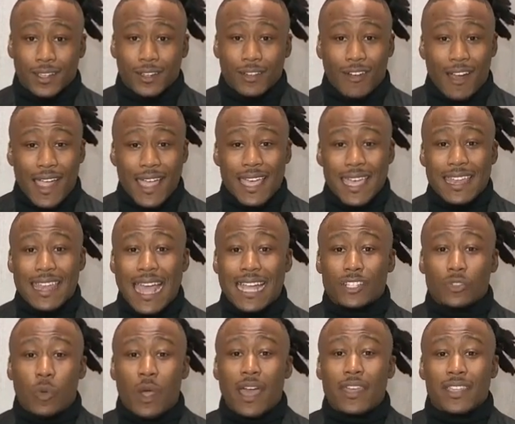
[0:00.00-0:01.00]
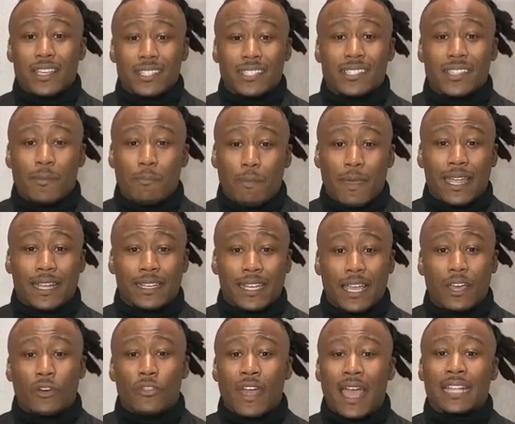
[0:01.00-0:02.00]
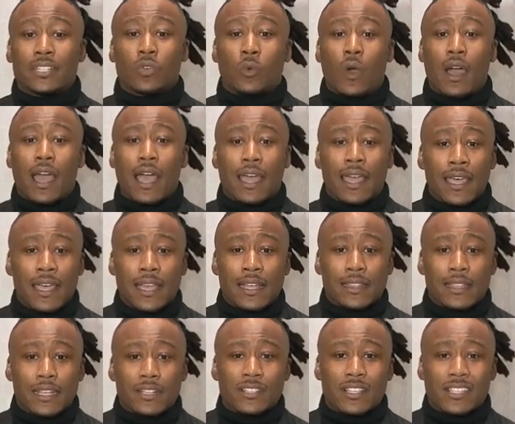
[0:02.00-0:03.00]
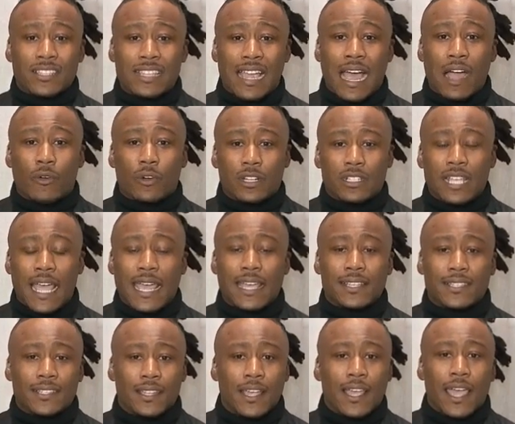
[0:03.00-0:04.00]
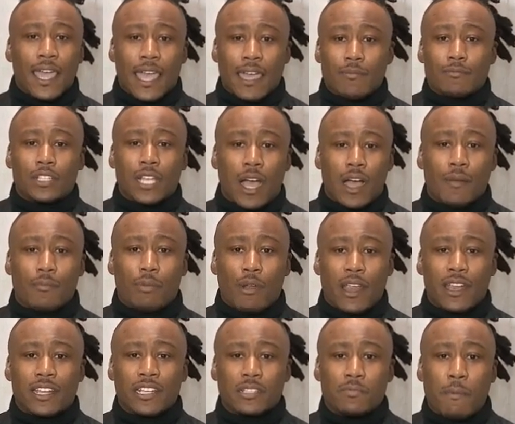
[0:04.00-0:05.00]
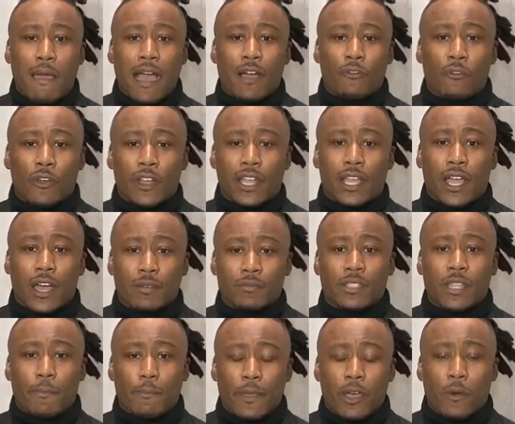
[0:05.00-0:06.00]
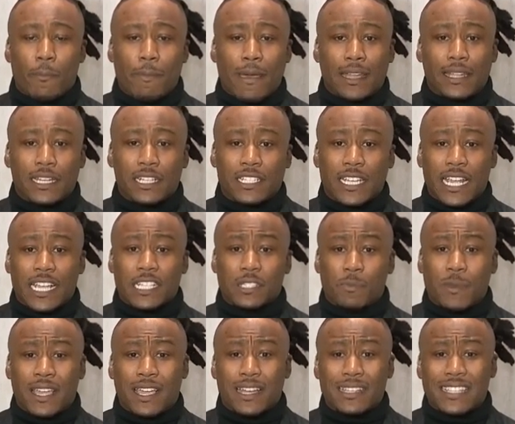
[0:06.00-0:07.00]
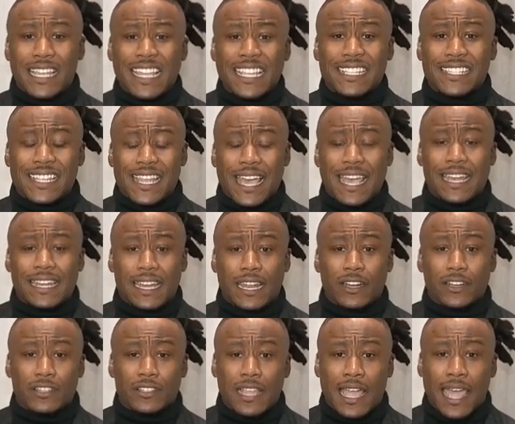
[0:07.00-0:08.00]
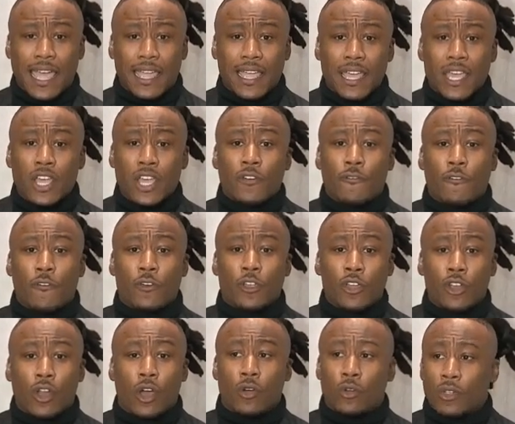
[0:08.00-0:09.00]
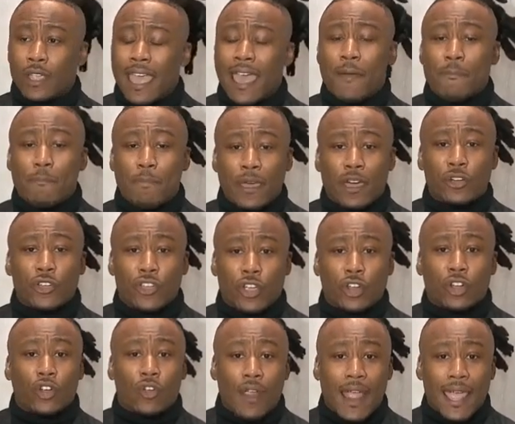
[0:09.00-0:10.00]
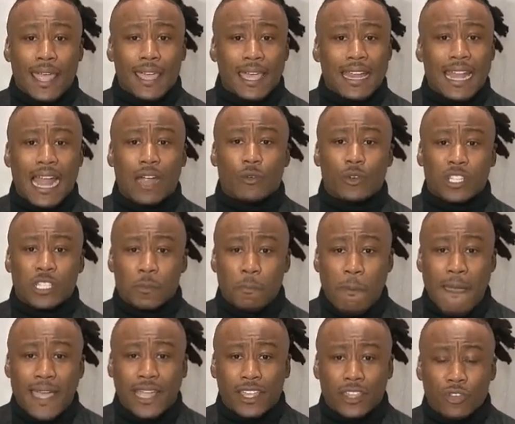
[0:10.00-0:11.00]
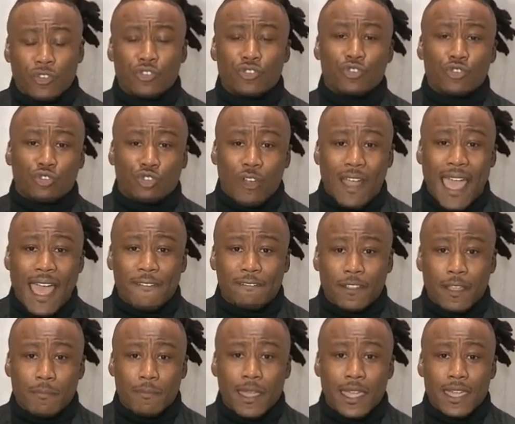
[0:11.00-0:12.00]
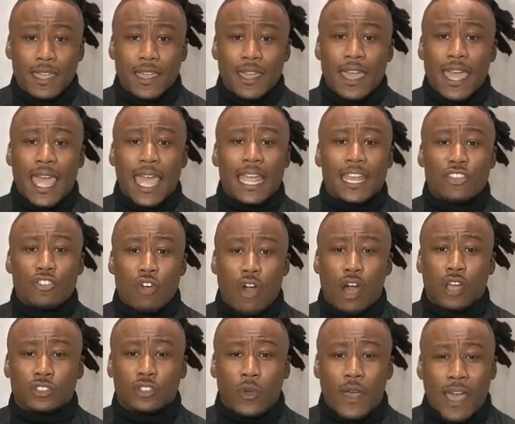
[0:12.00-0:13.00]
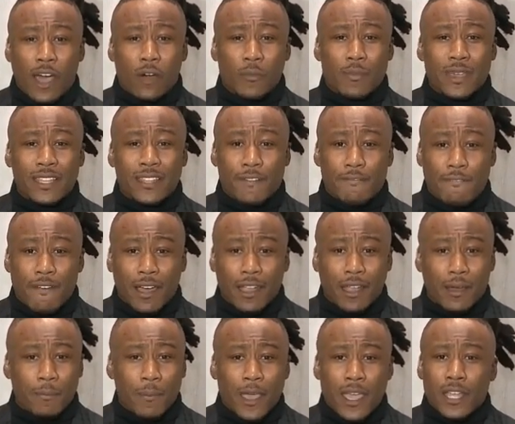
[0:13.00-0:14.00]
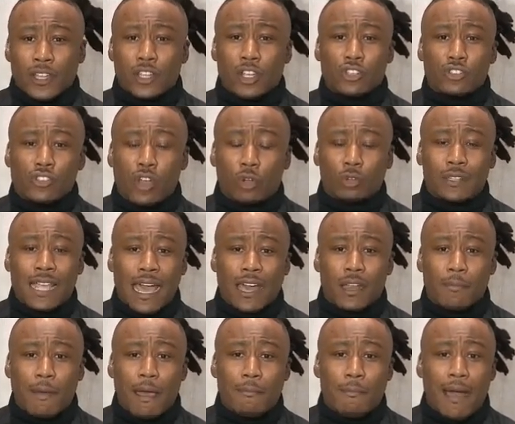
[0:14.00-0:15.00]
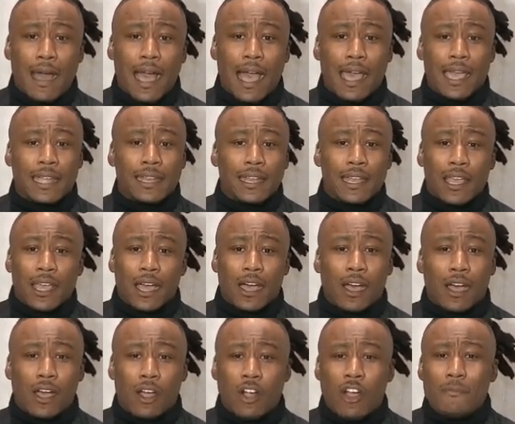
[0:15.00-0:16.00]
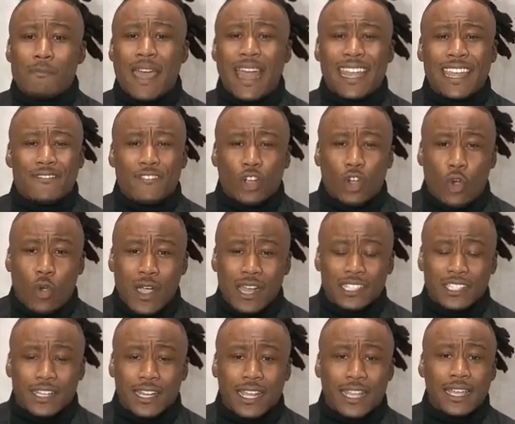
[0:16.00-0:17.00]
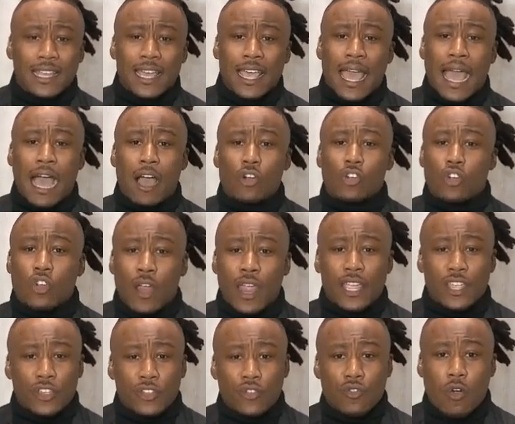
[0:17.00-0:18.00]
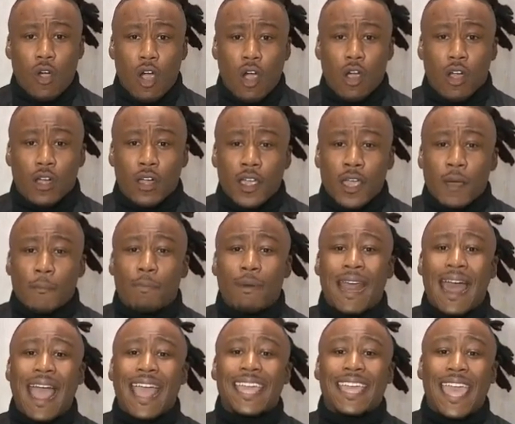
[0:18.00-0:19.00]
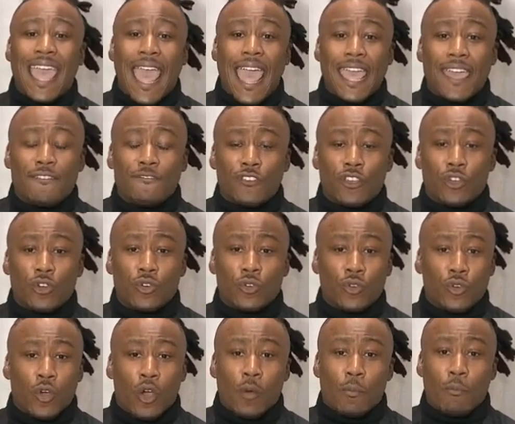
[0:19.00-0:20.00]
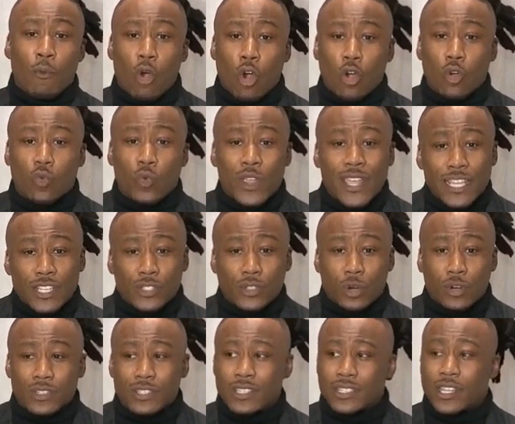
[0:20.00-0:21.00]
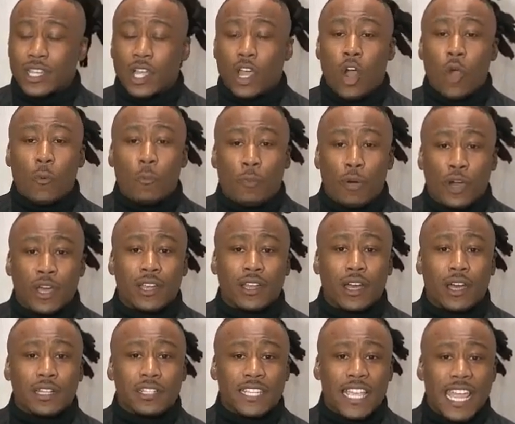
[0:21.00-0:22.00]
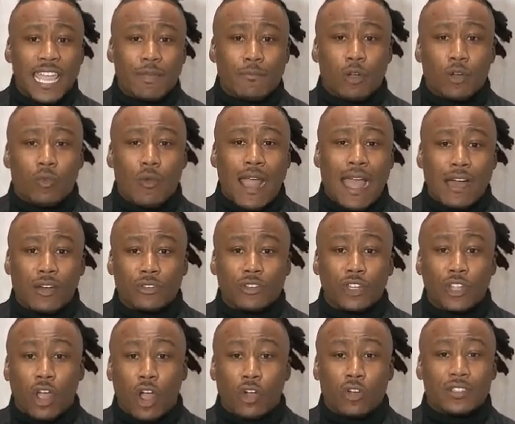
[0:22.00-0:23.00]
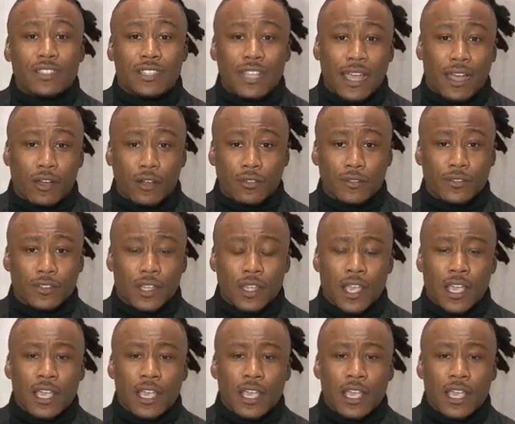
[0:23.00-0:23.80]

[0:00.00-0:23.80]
Right? And that's why this is a big deal. That's why there's a sour taste in Tom Brady's mouth when it comes to Bill Belichick, is because he's sitting there saying, yeah, Bill, you're great, and I respect you. You drafted me, and you also helped me develop. There's no doubt in my mind, or I'm not even questioning how great you are. But I gave you more resources to go put a team around ourselves.